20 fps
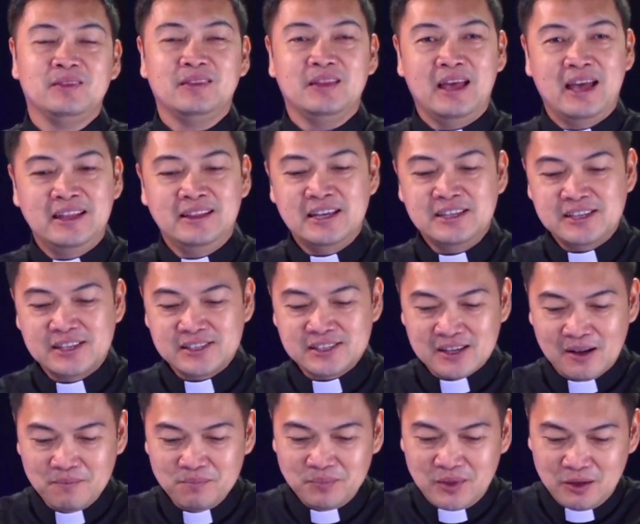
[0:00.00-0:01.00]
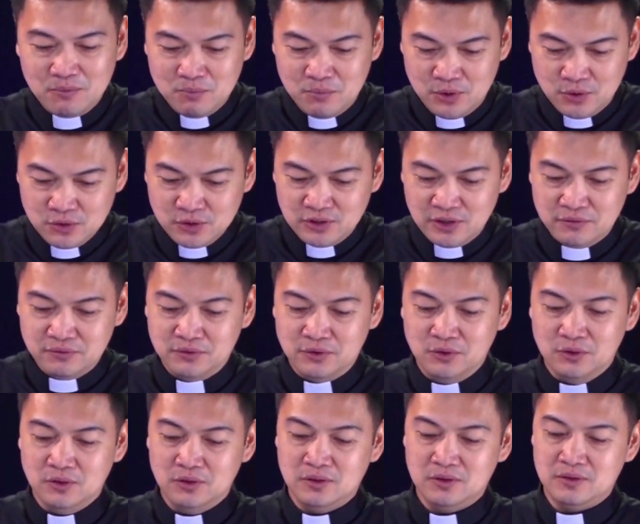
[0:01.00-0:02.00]
And this is something beautiful.
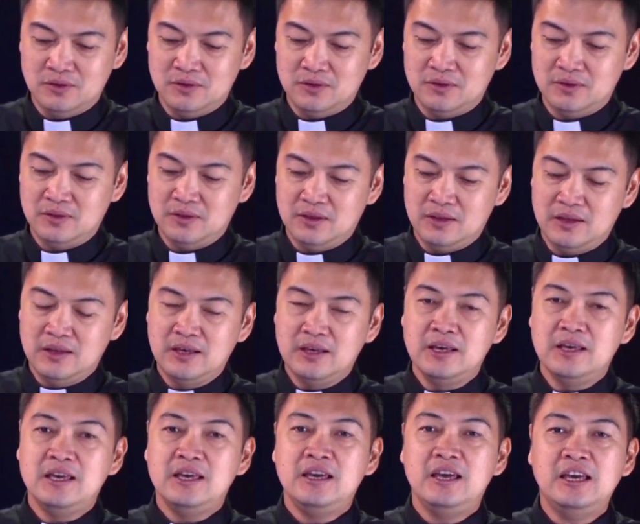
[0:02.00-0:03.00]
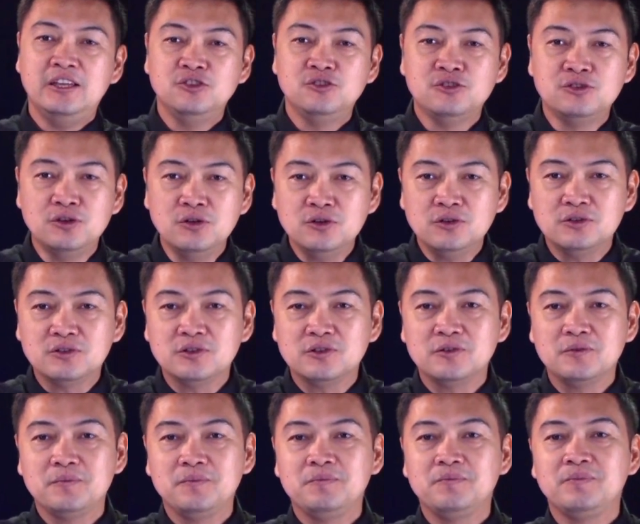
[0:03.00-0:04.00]
He took,
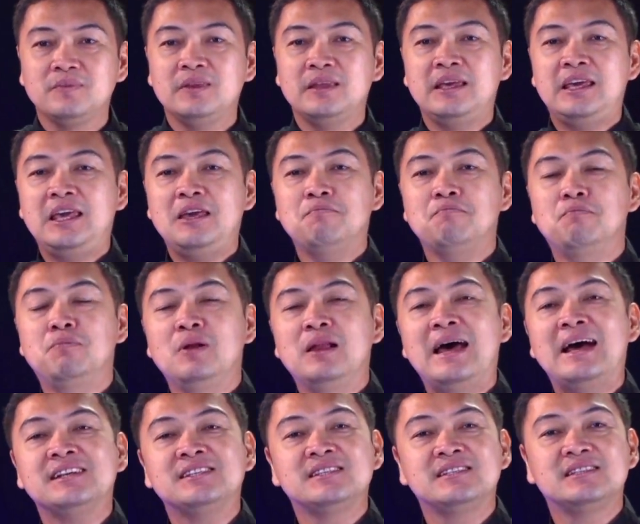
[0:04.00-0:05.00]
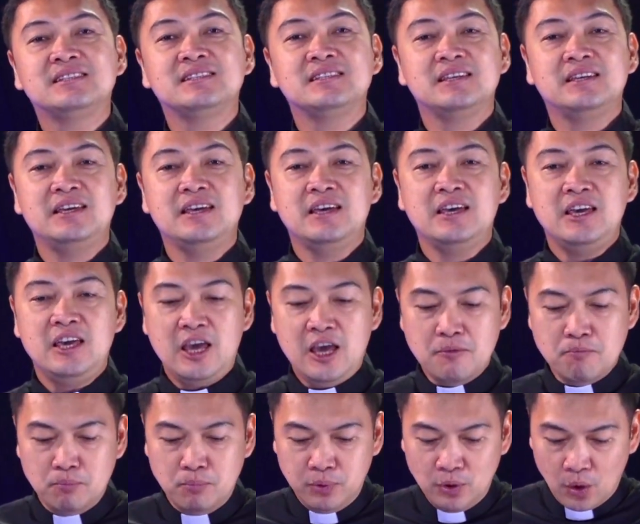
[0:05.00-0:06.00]
He blessed, He
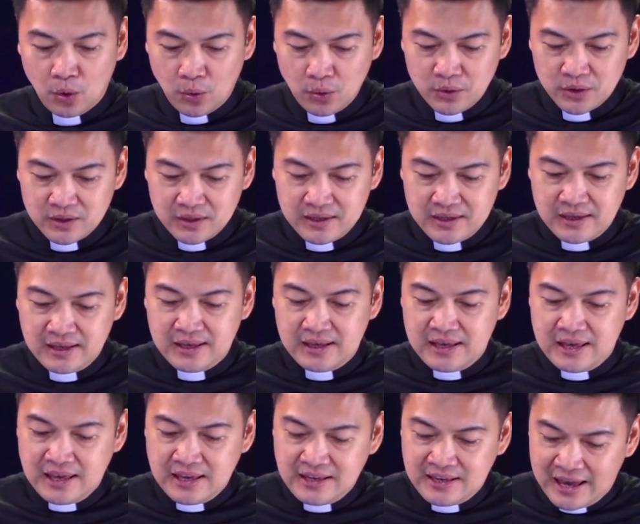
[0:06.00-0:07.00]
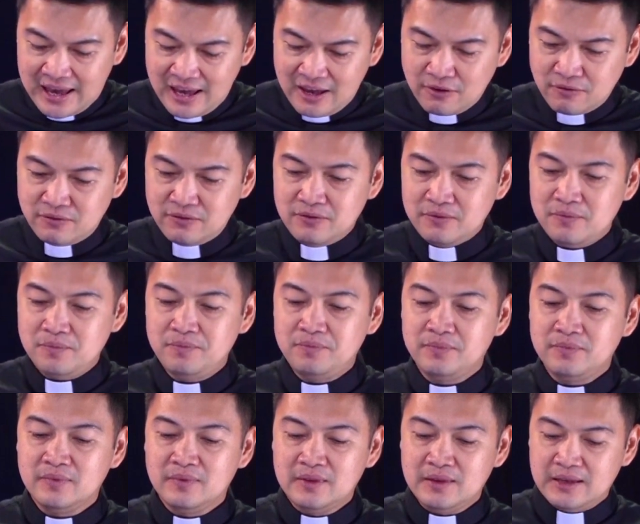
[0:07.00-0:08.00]
broke, He gave.
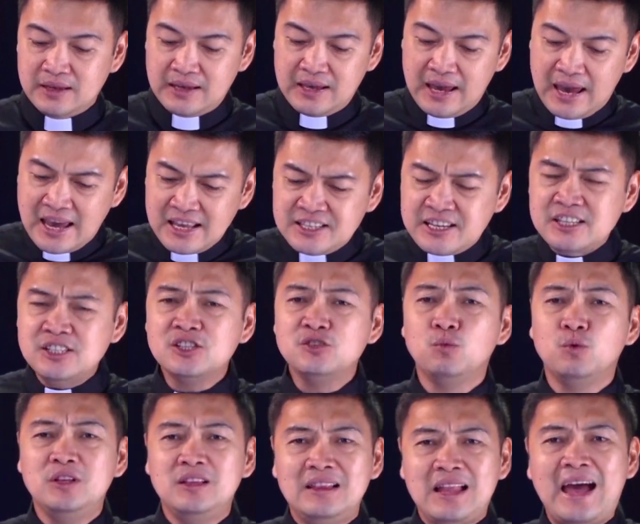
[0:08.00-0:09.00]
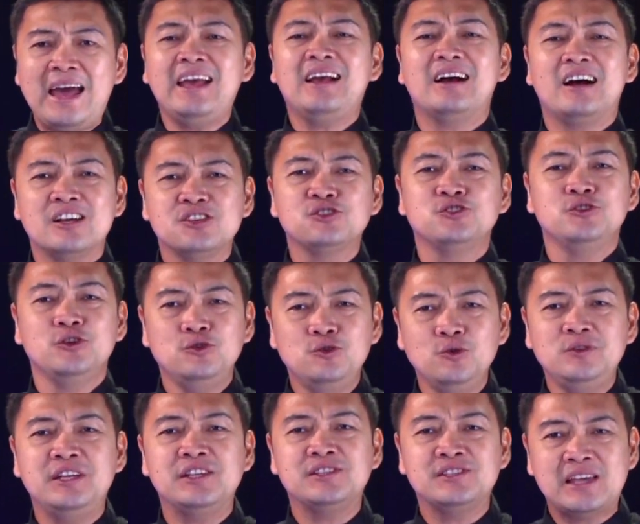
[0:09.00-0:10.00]
And Jesus would like us to do
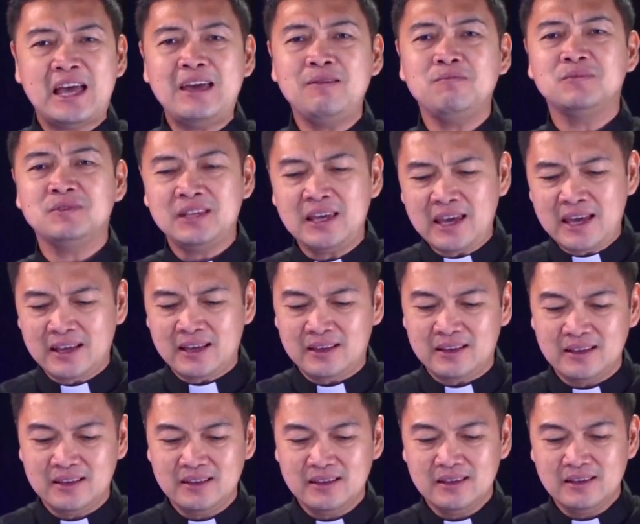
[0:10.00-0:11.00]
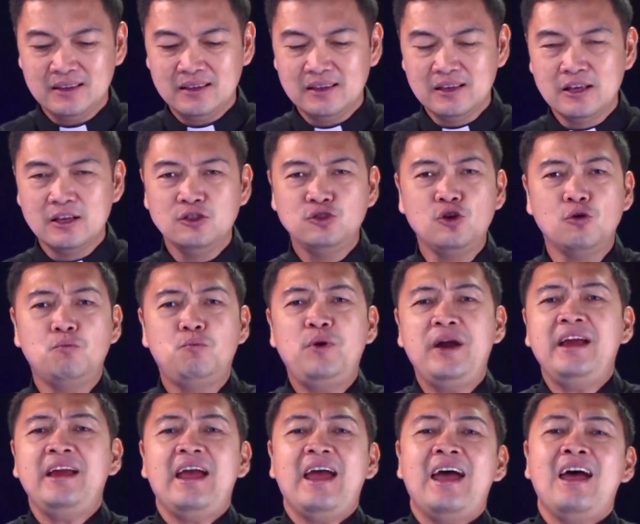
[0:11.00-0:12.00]
the same thing, to
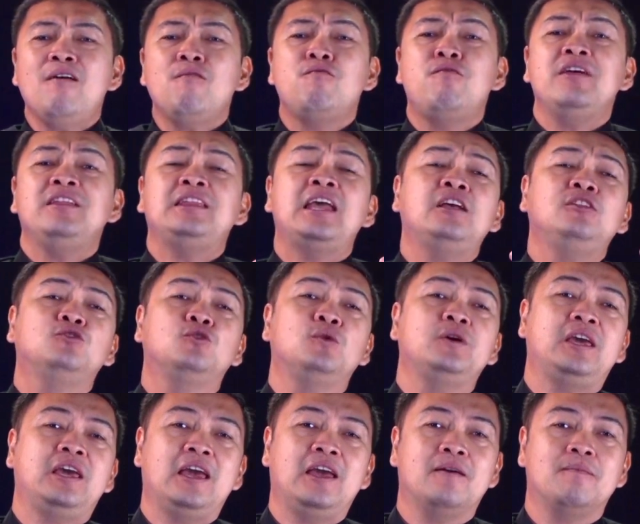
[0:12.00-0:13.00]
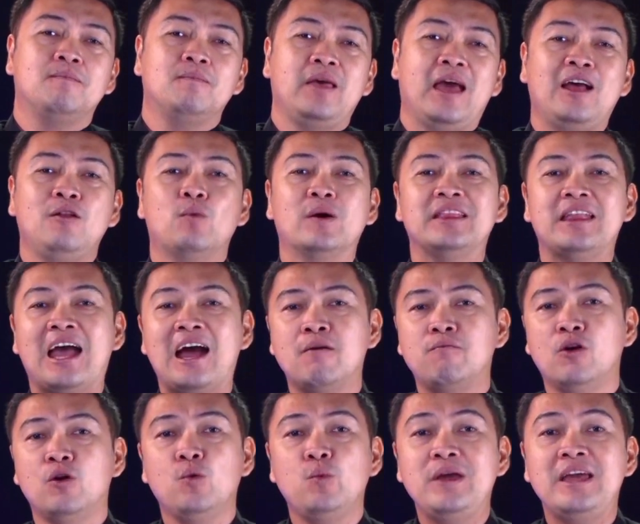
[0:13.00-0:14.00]
bring everything to Him, and
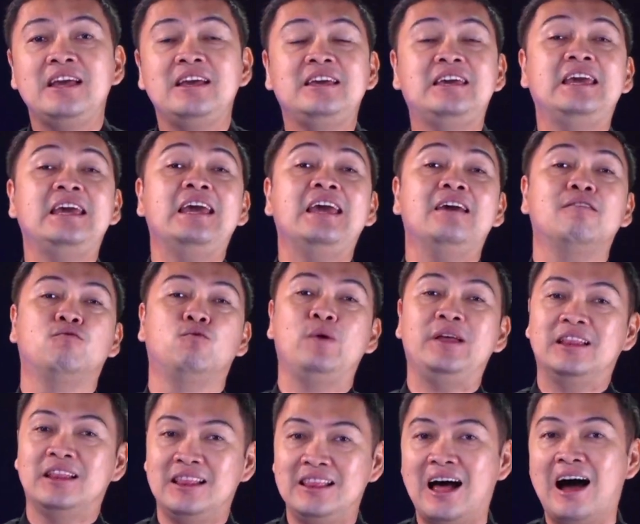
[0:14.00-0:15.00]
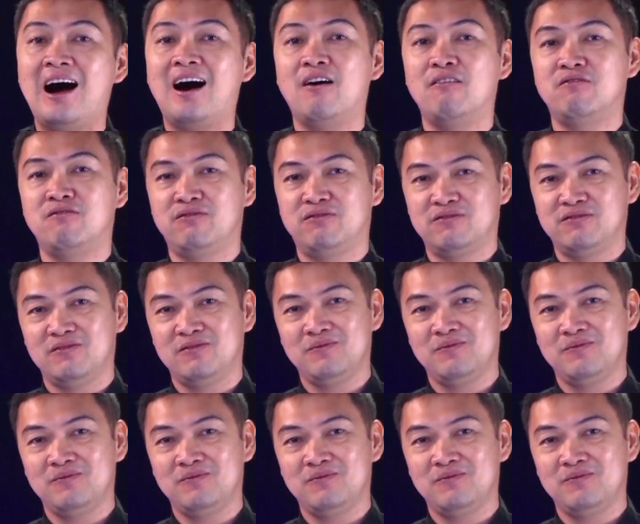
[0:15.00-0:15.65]
whatever we give with love,